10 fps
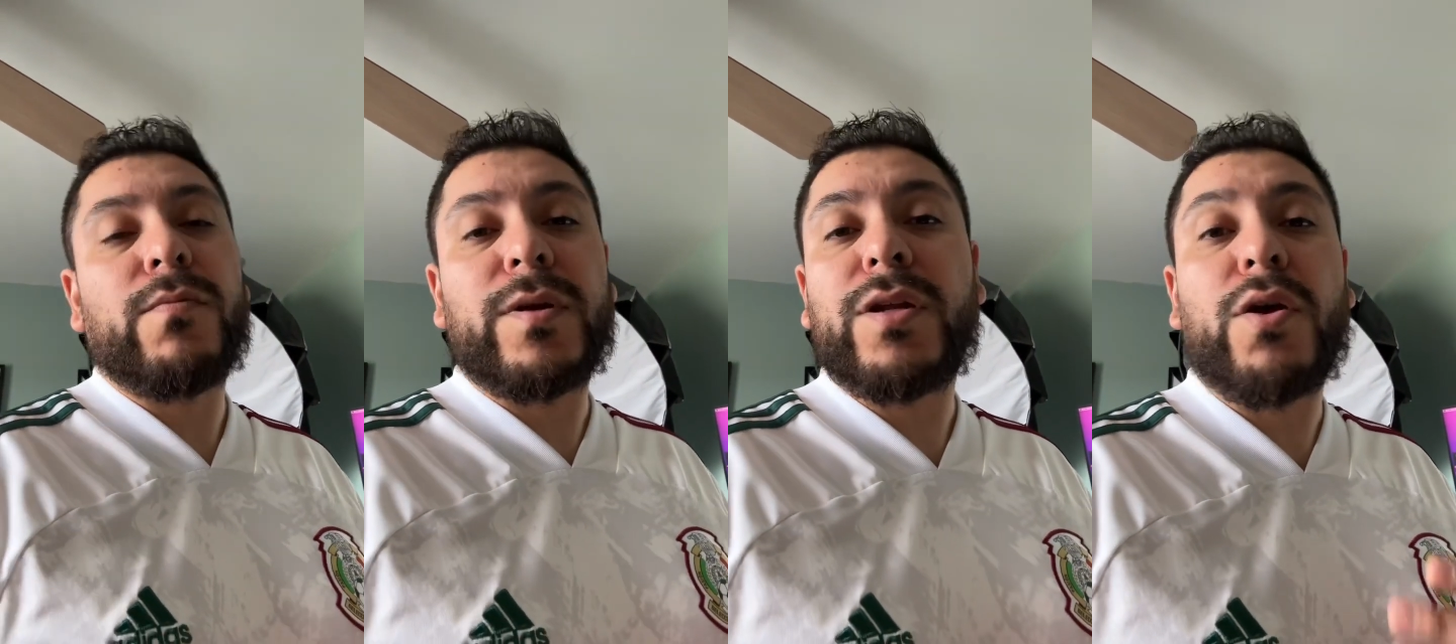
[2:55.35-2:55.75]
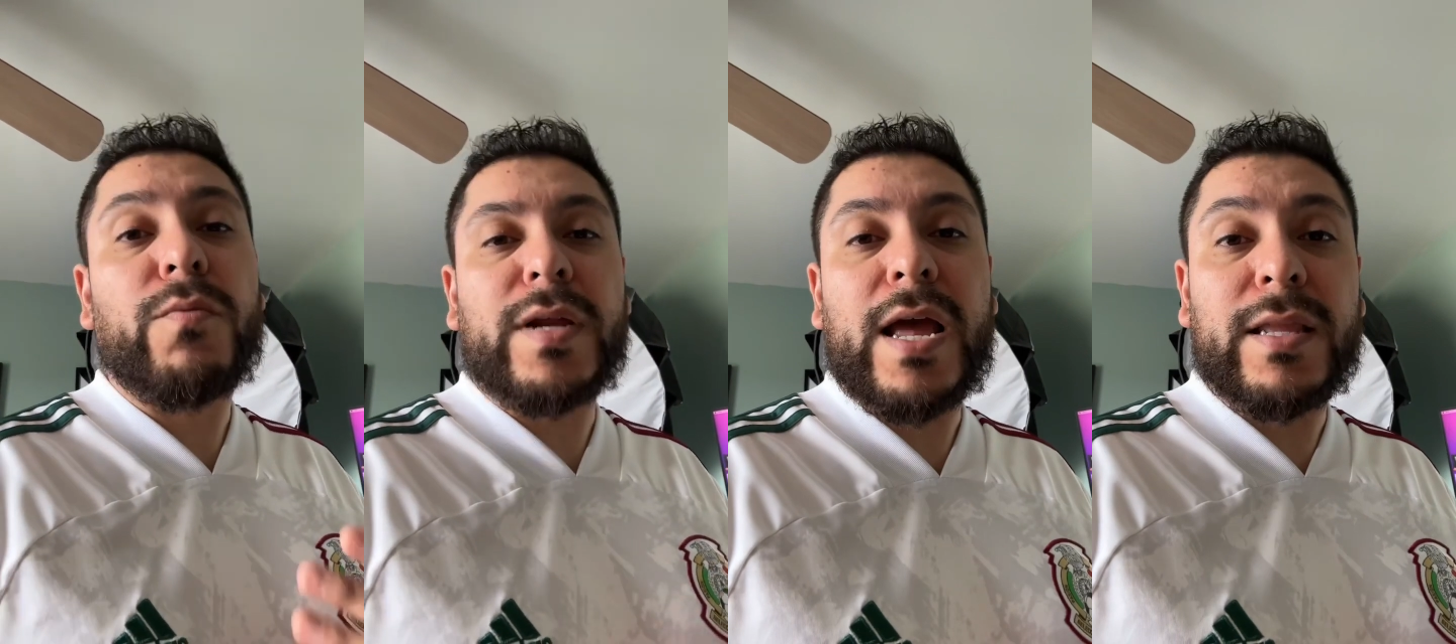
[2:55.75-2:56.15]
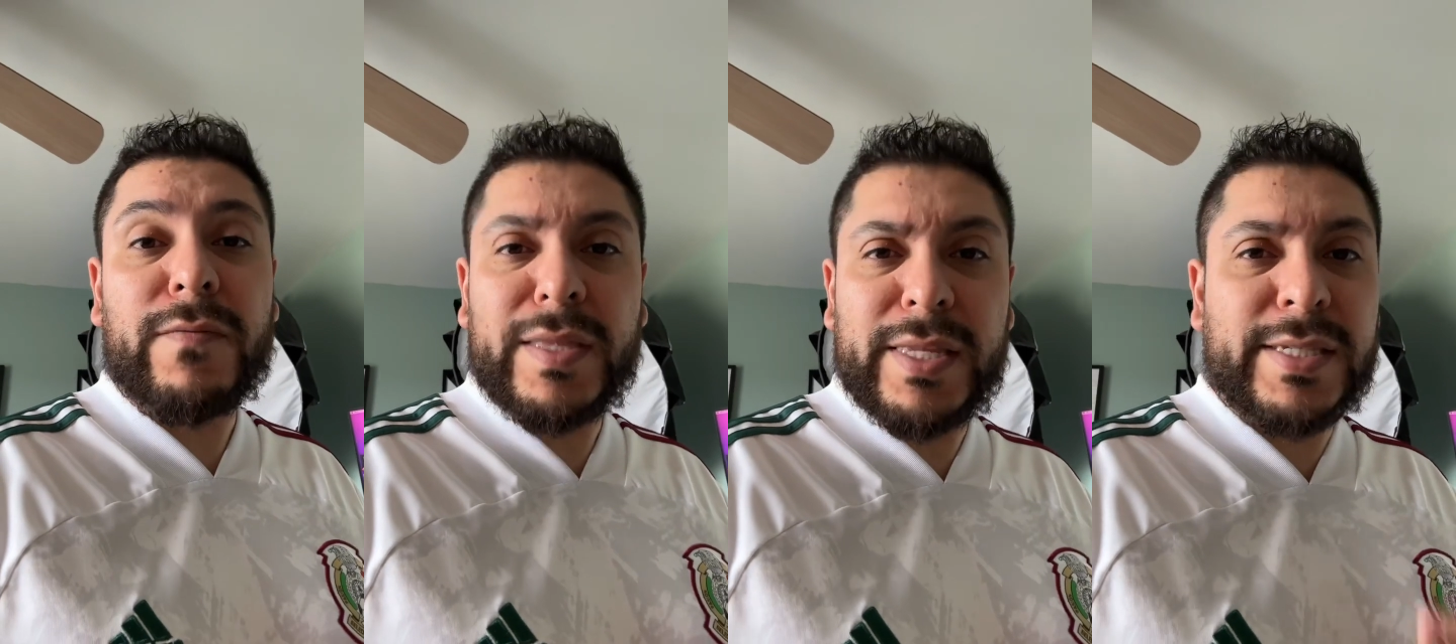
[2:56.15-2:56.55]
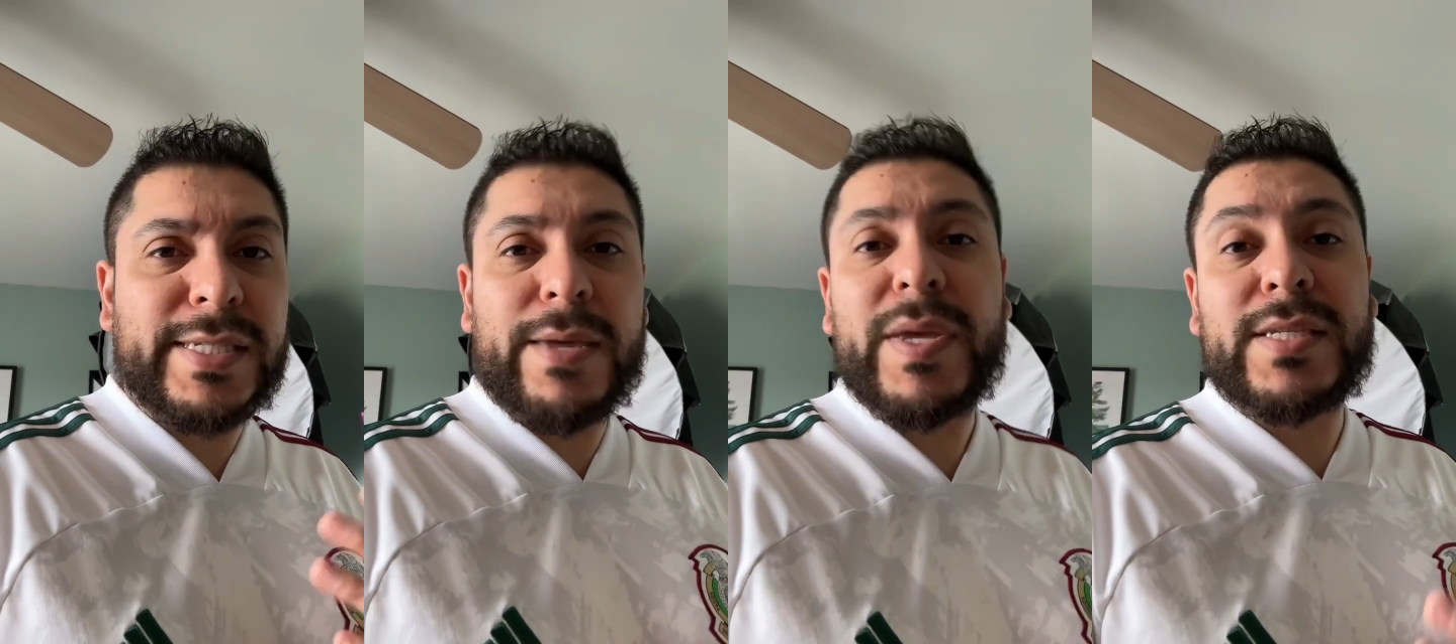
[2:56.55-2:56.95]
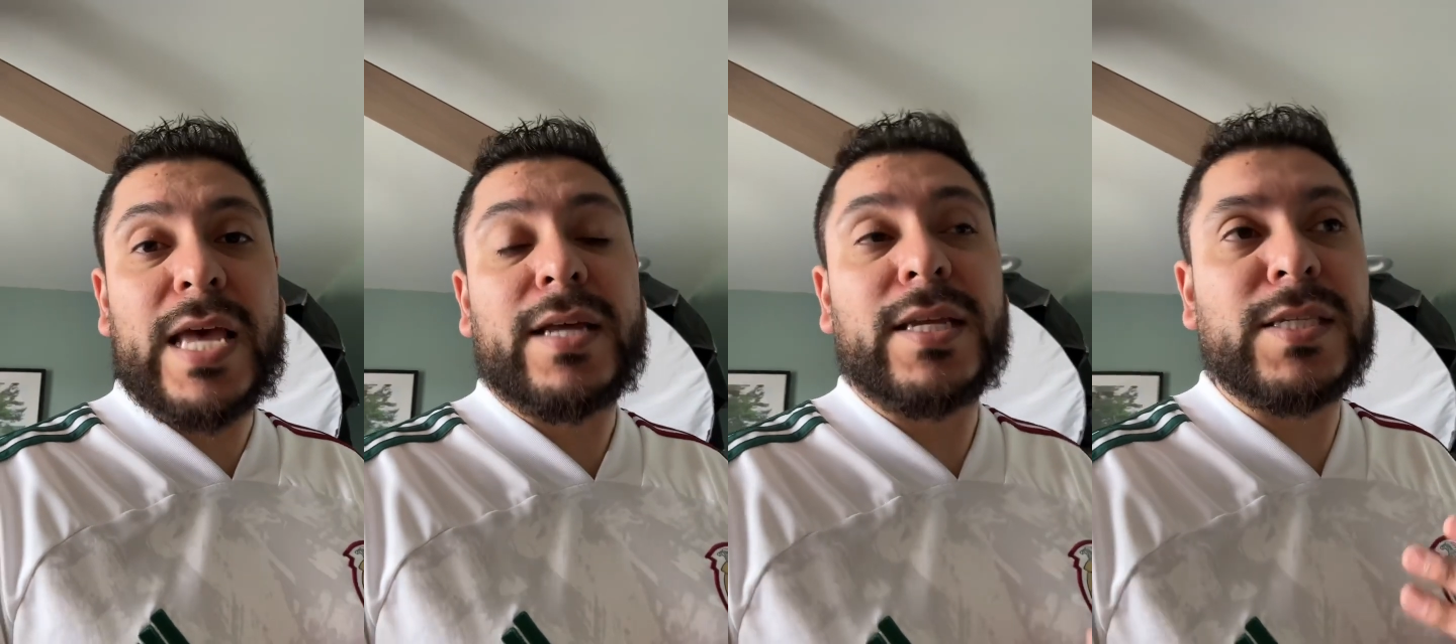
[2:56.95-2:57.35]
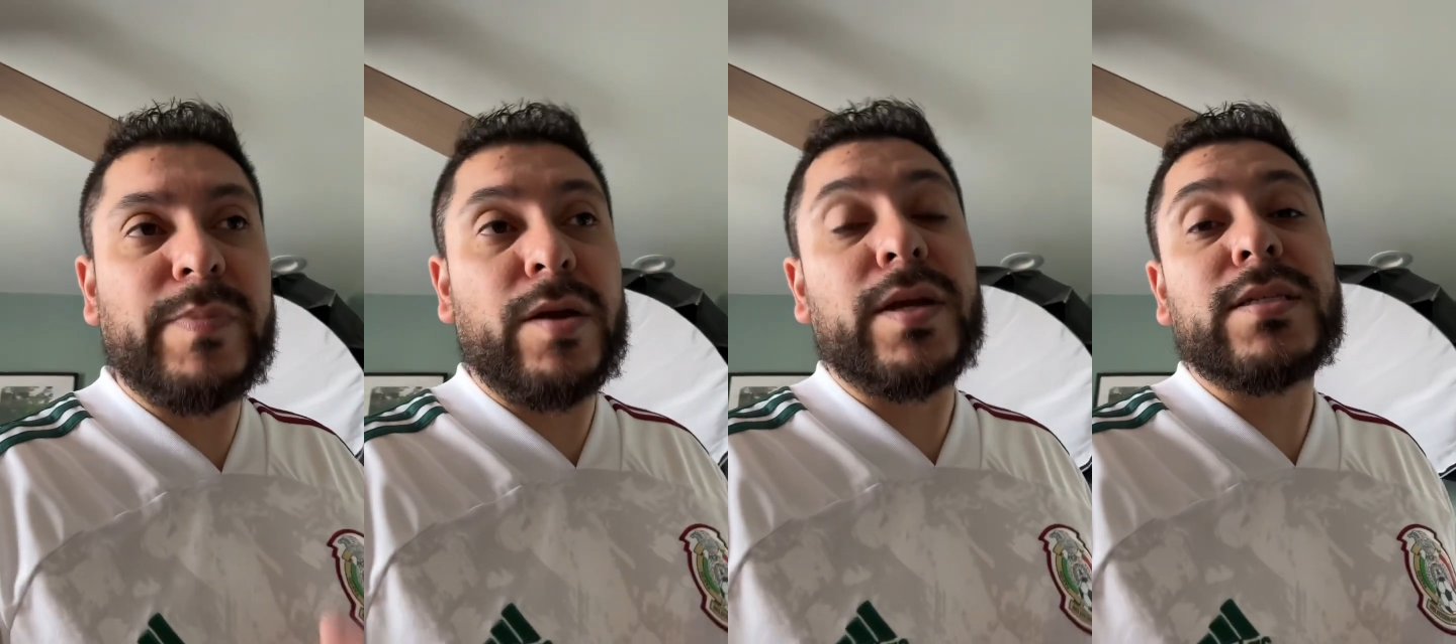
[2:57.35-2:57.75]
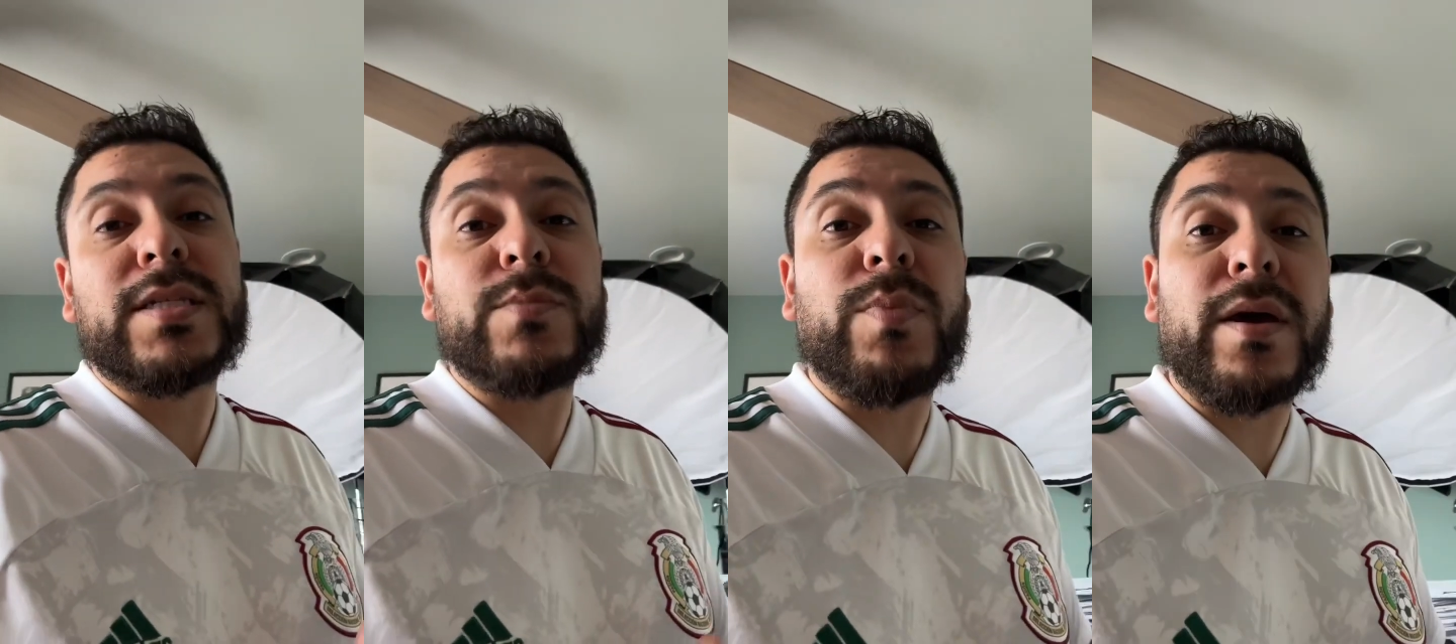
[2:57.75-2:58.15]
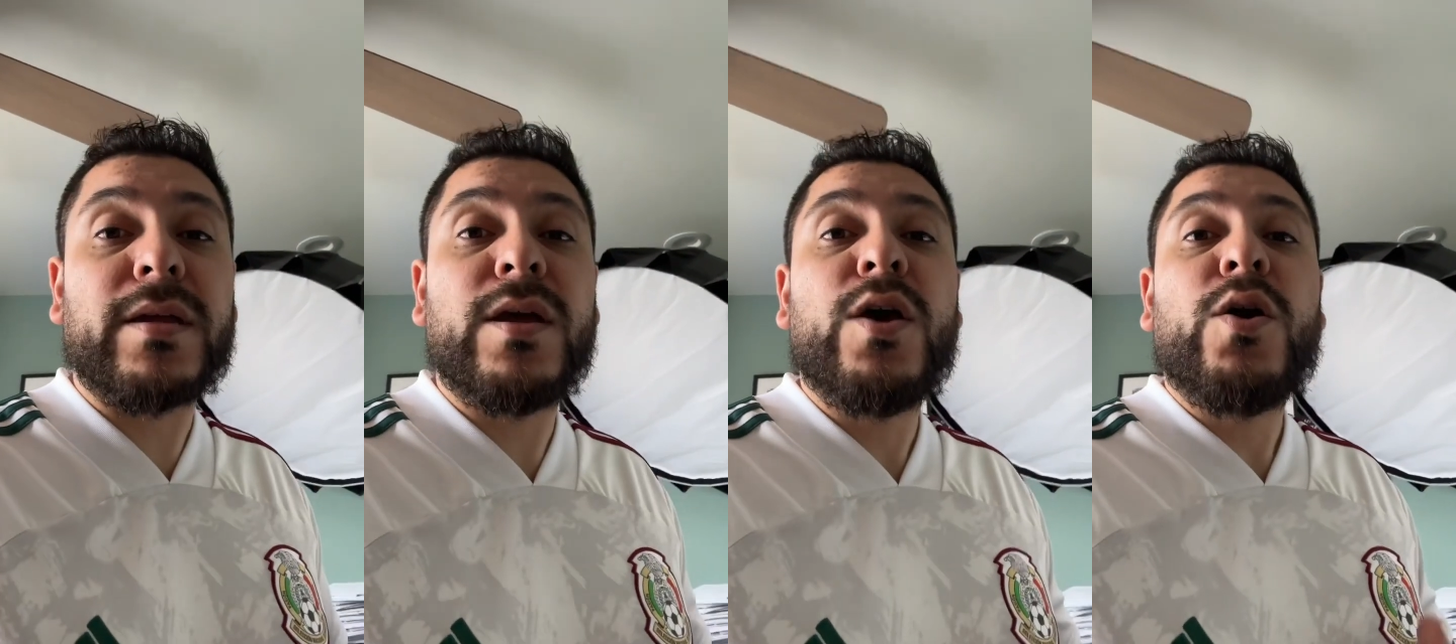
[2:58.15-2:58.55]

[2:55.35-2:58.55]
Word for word: We're, you know, we're not living the same exact experiences, but